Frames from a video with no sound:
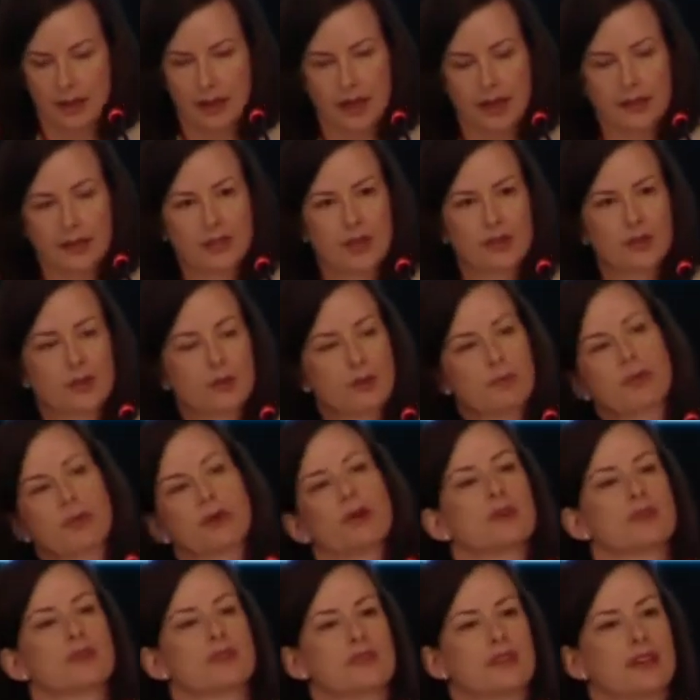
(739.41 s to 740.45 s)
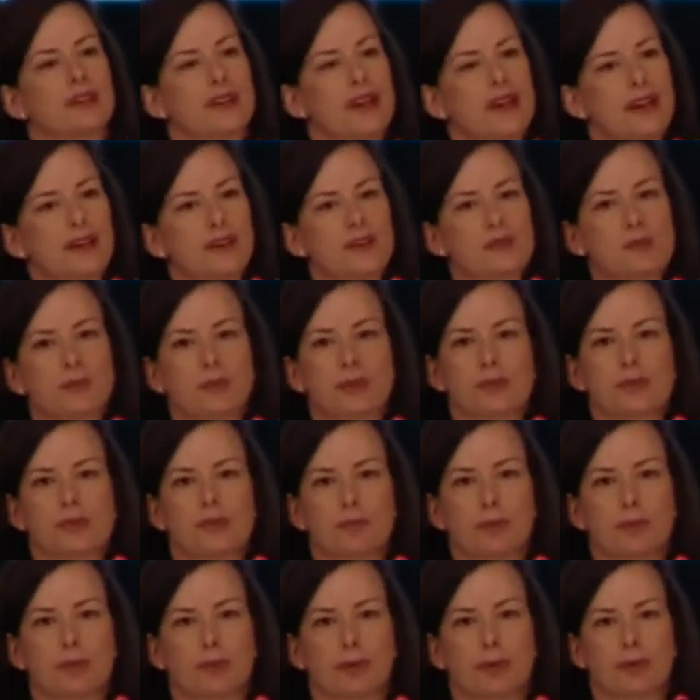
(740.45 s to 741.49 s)
Another approach that aid has
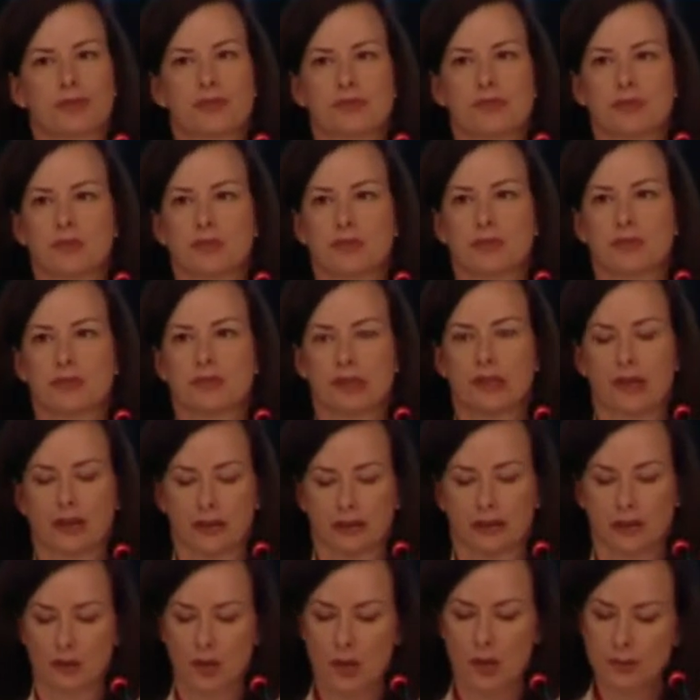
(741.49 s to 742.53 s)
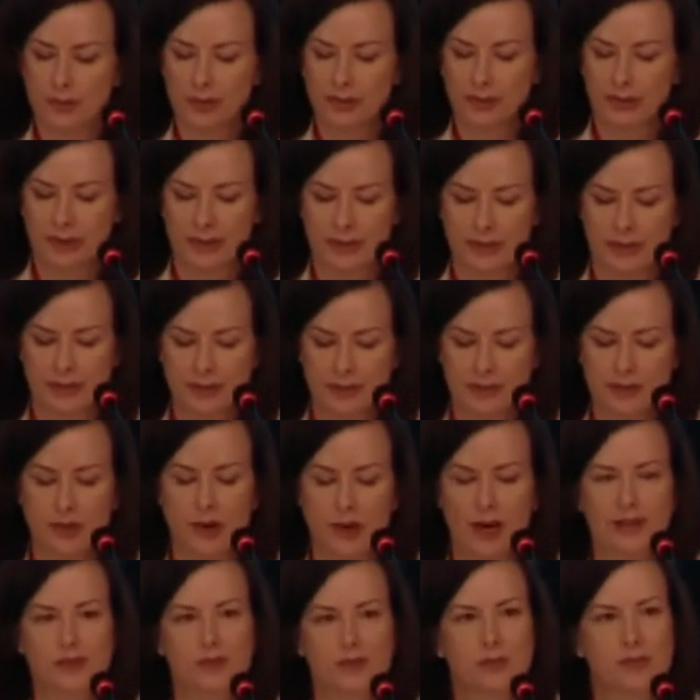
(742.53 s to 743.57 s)
pursued globally is
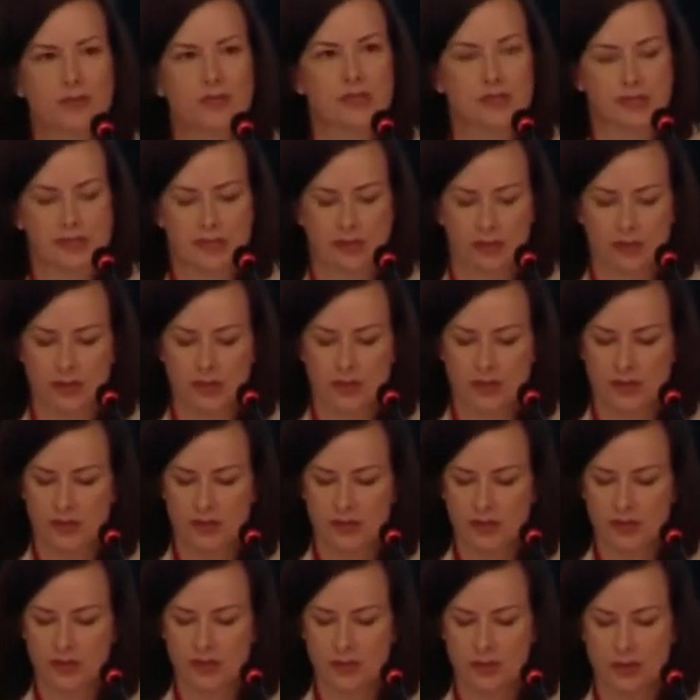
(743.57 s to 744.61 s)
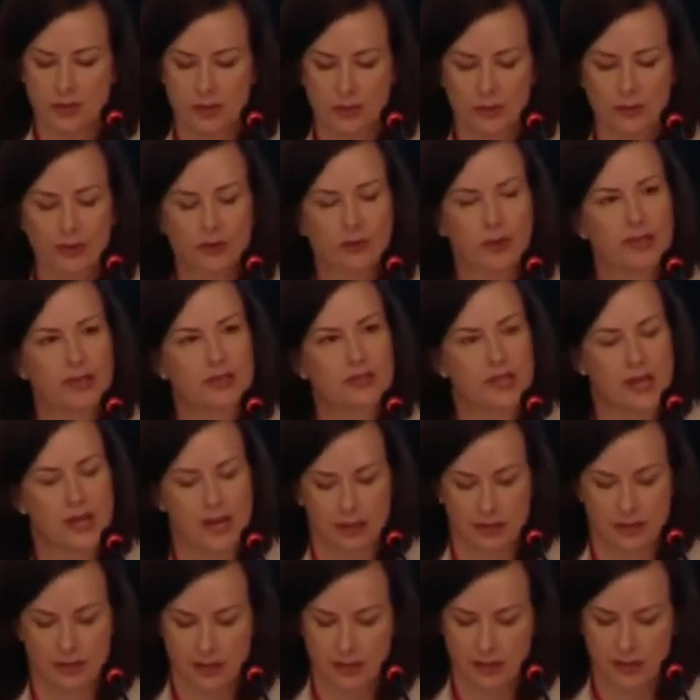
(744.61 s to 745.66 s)
crowdsourcing solutions through grand
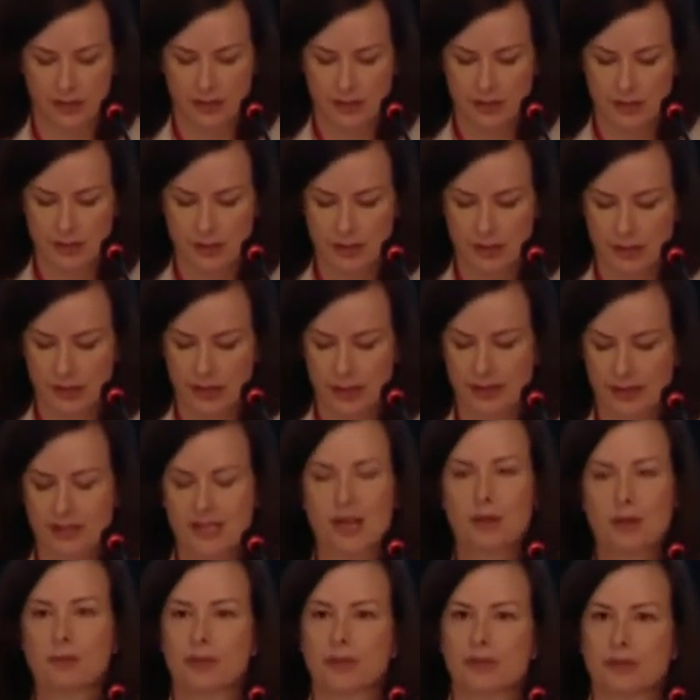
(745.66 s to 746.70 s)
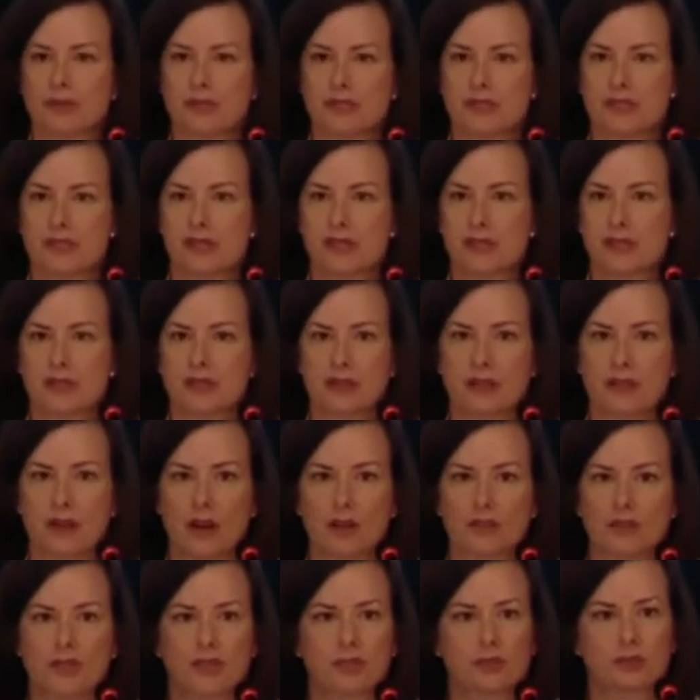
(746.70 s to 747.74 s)
challenges. An example is the
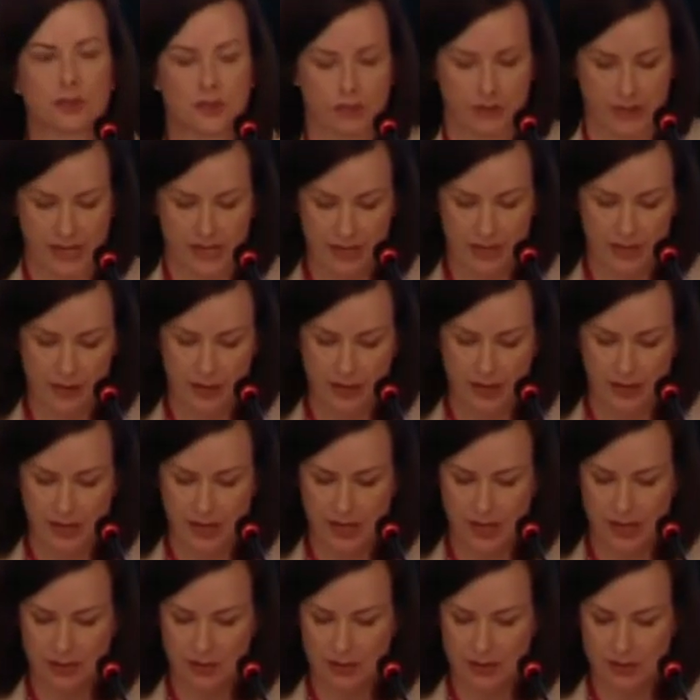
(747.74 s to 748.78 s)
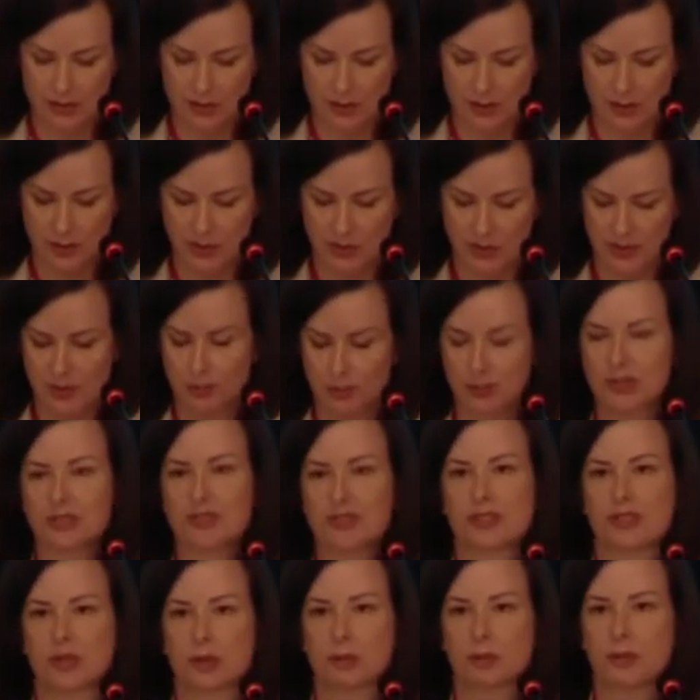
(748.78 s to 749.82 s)
All Children Reading Grand Challenge, which is a
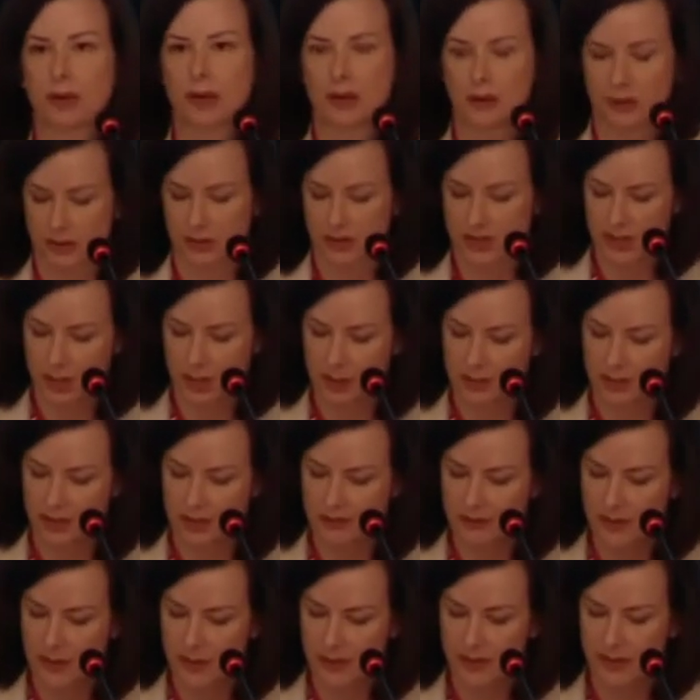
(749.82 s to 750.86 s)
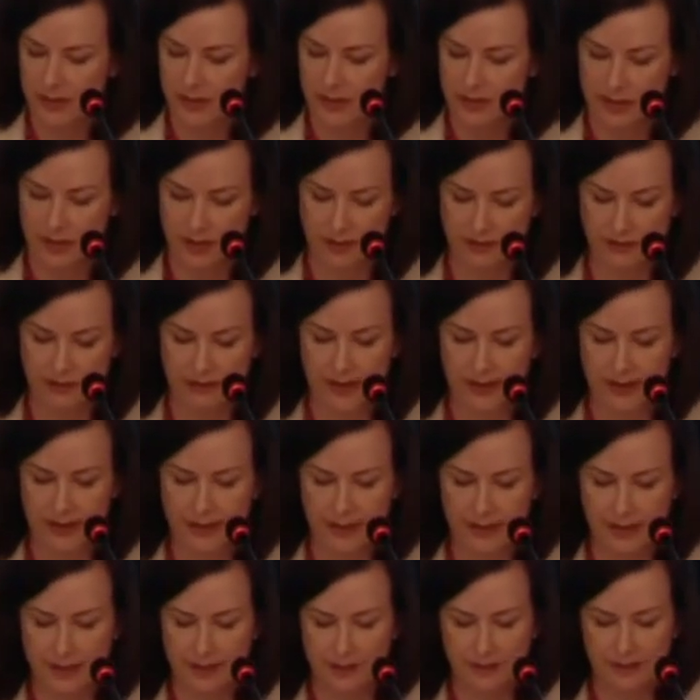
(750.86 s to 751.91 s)
multi-year partnership that focuses on
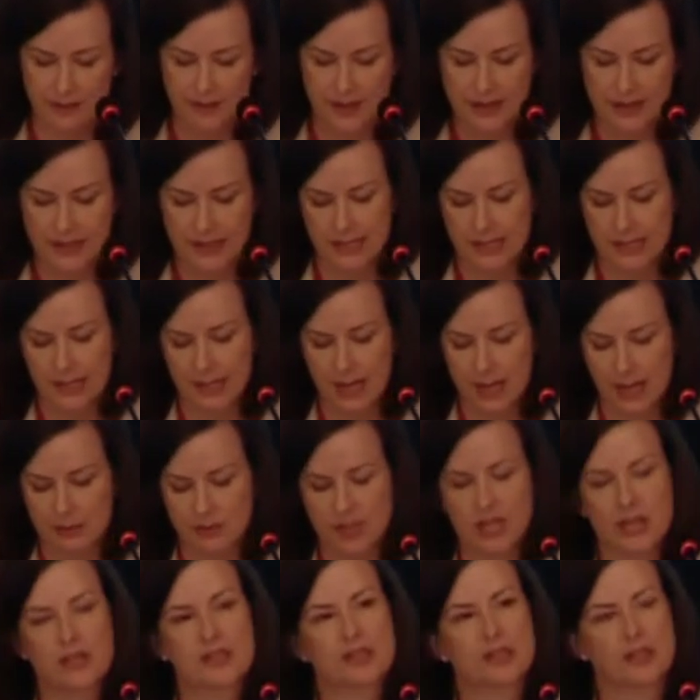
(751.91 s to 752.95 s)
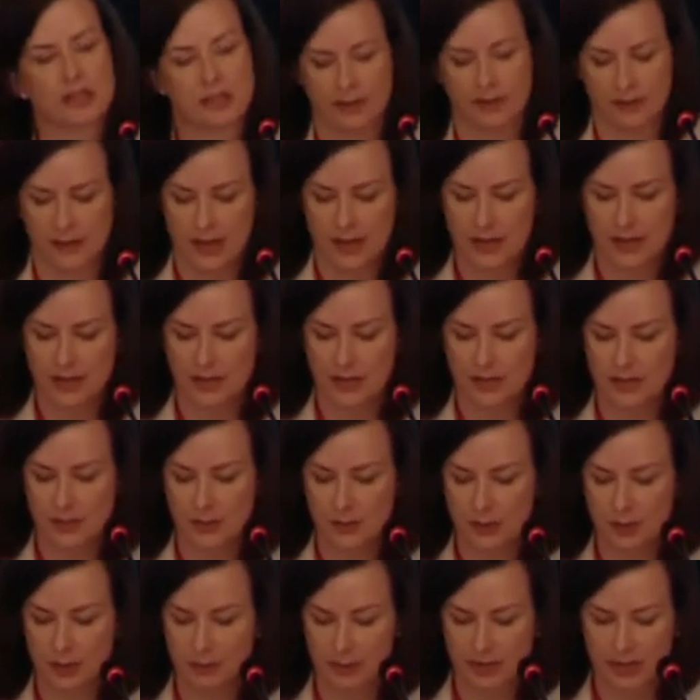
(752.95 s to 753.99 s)
finding and funding game-changing innovations
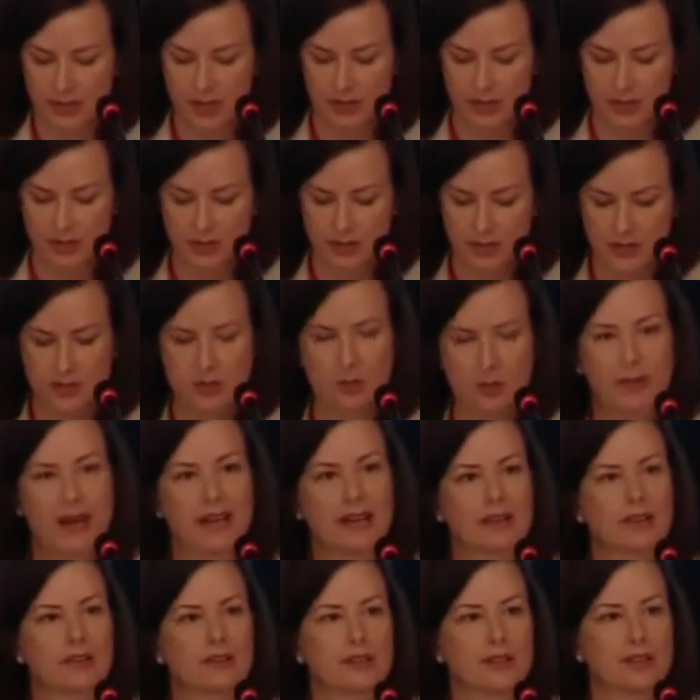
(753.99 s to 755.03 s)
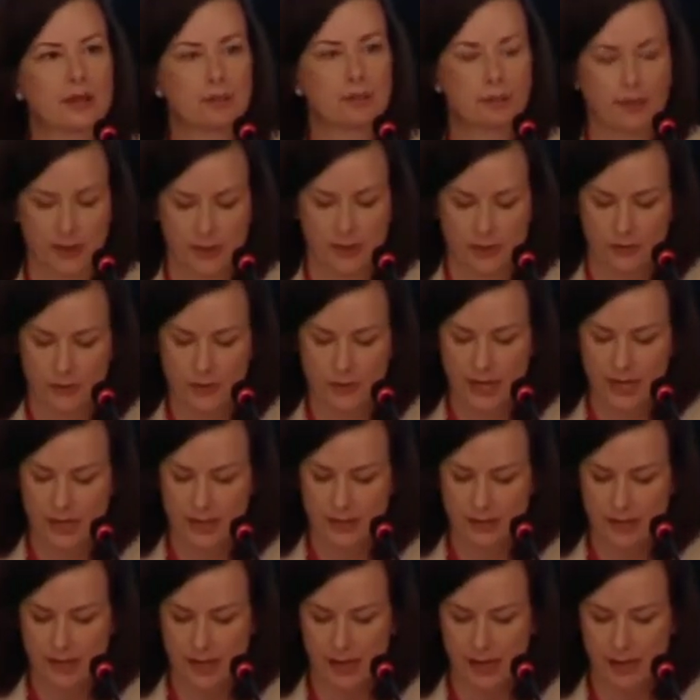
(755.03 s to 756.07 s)
with the potential to dramatically improve reading
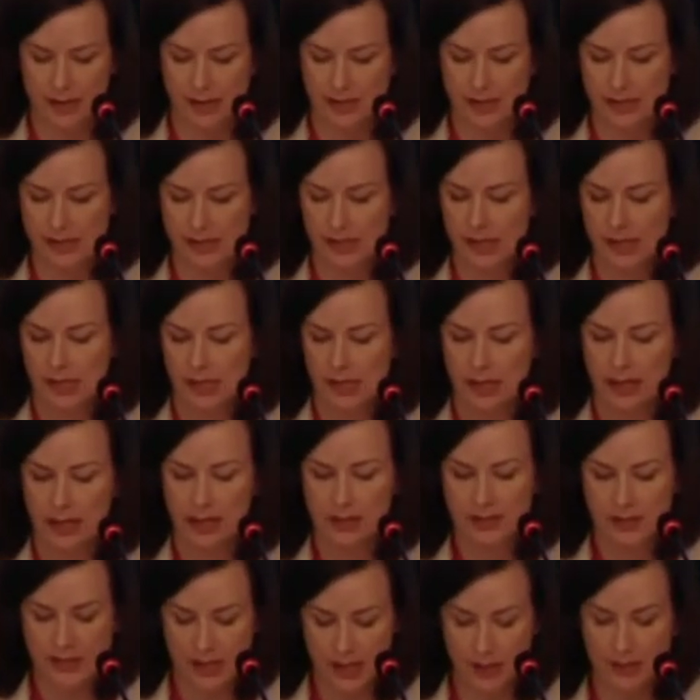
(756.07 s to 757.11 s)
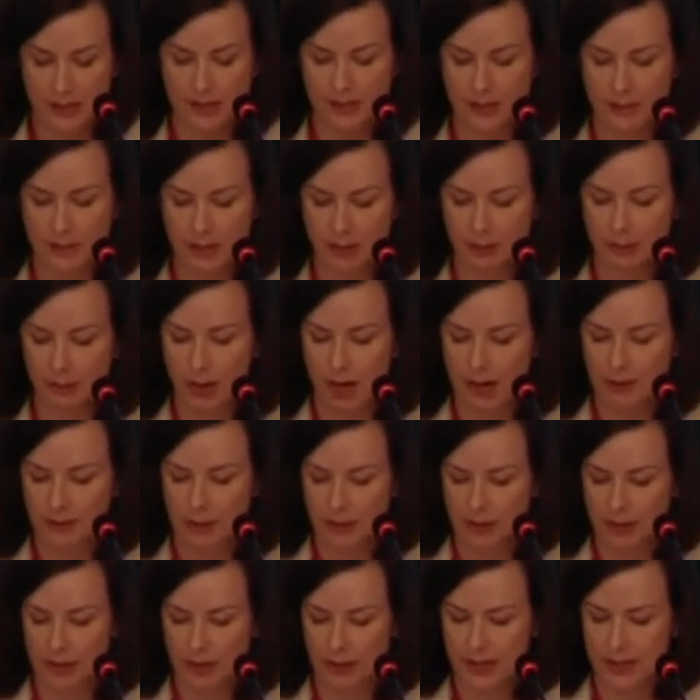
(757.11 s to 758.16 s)
skills among
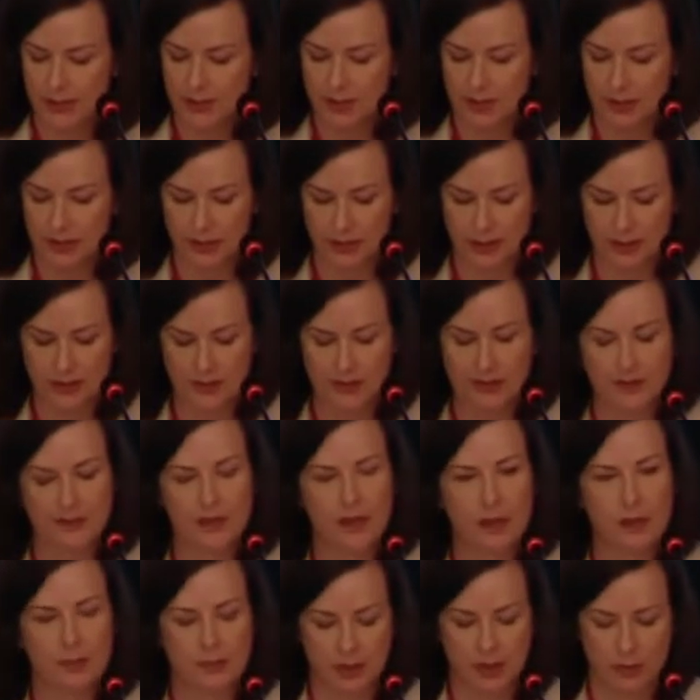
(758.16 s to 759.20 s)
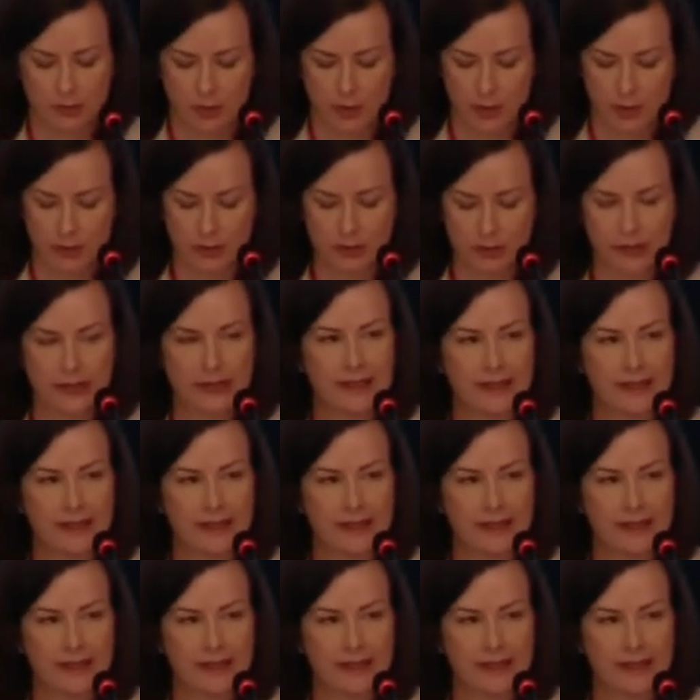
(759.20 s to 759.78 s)
primary grade children in the developing world.